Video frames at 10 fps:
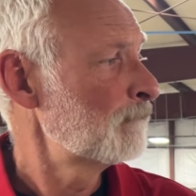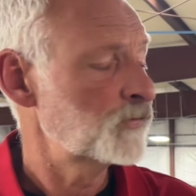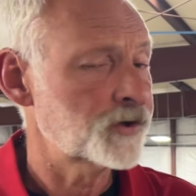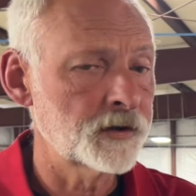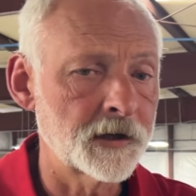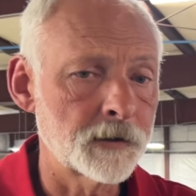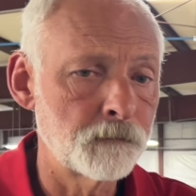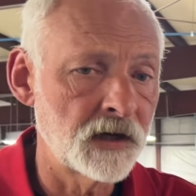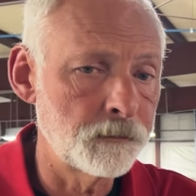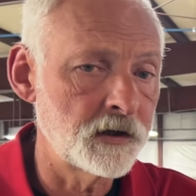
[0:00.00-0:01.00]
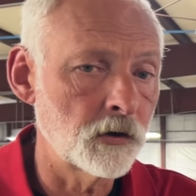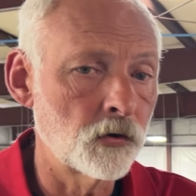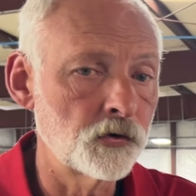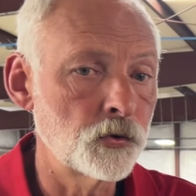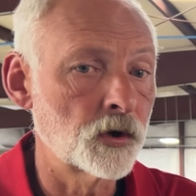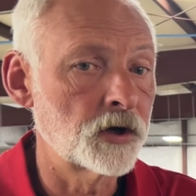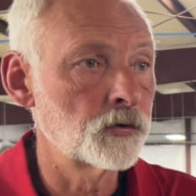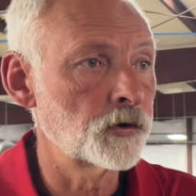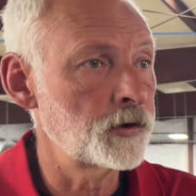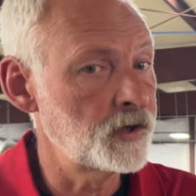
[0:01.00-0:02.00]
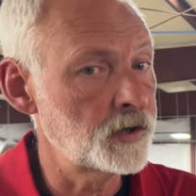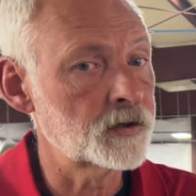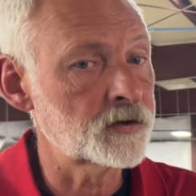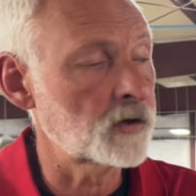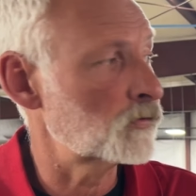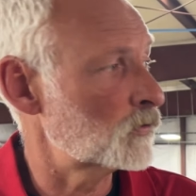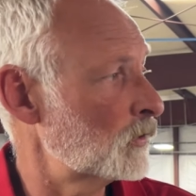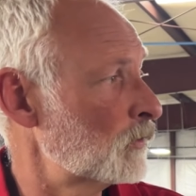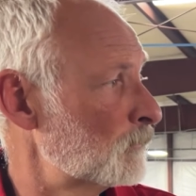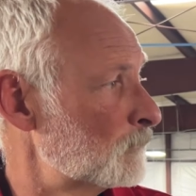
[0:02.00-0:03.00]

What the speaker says: Like maybe, oh, you want a door, you need a sensor too.